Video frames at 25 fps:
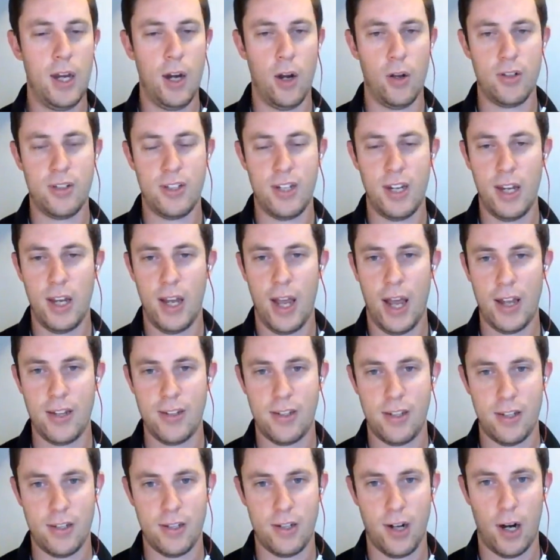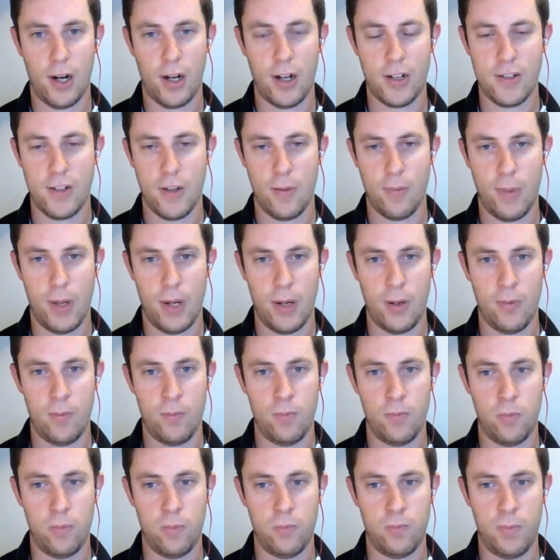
seeing as his targets have been